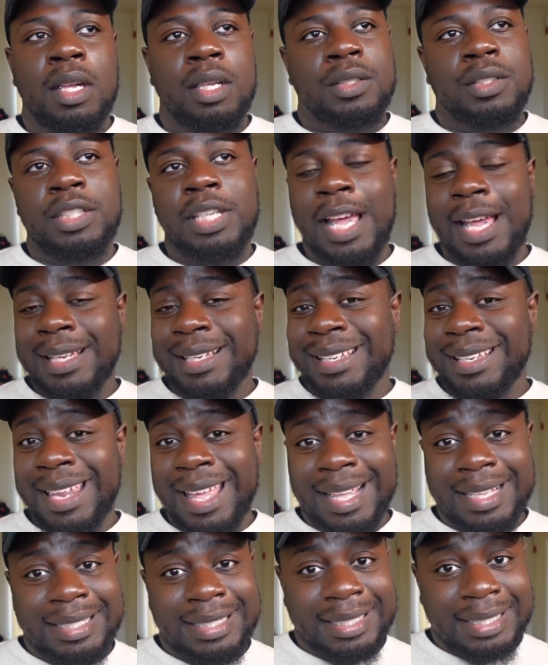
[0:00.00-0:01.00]
Child, the
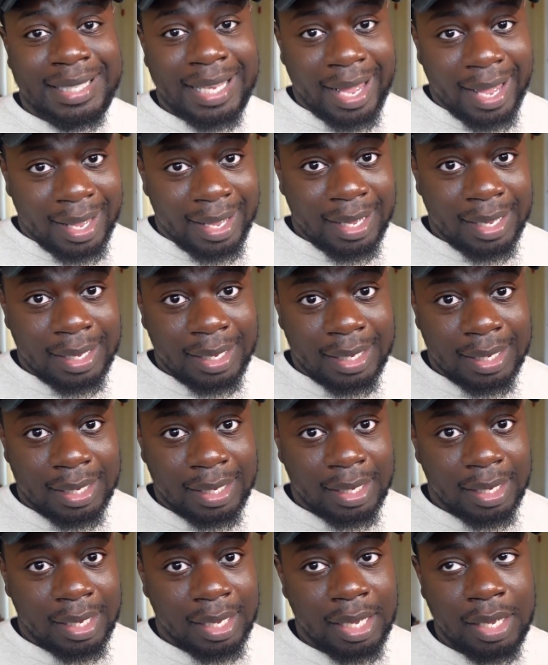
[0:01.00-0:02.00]
next day,
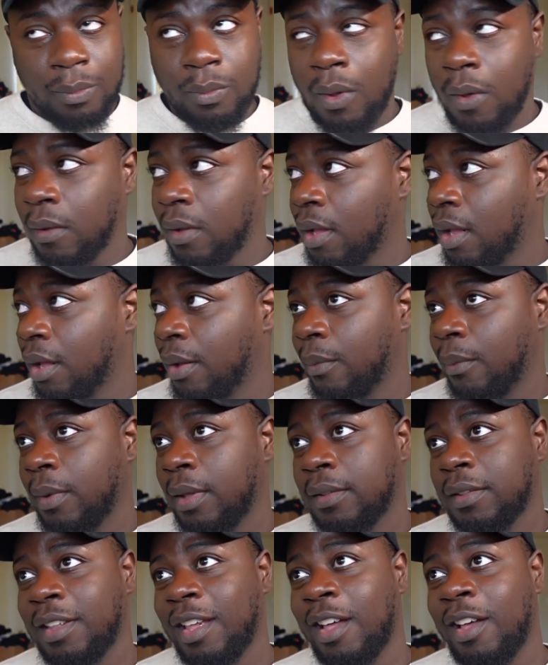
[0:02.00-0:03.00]
he woke up
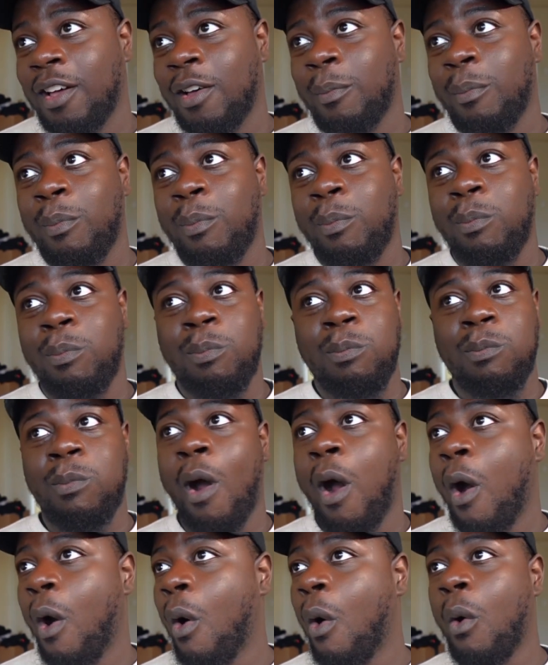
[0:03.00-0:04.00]
with a
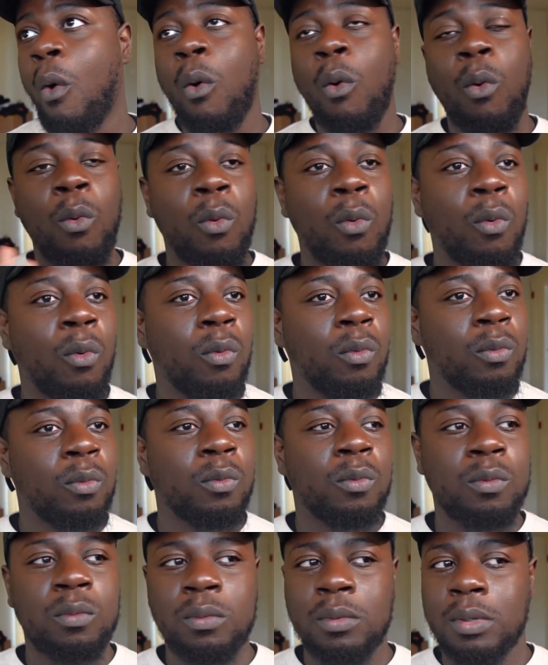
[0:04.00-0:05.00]

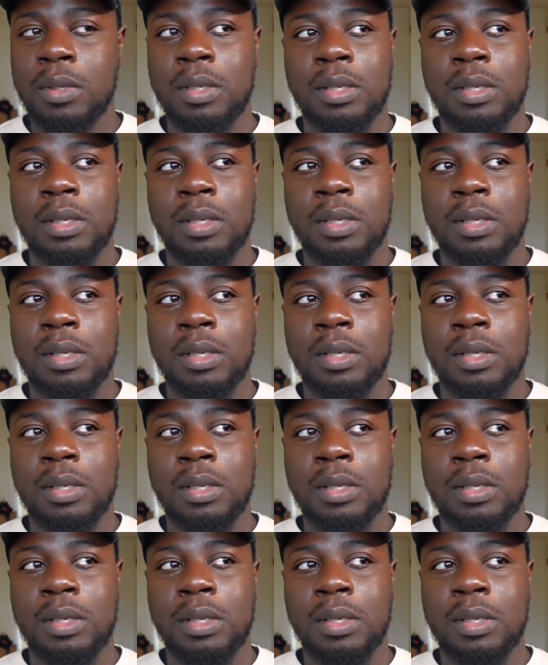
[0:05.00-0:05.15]
whole,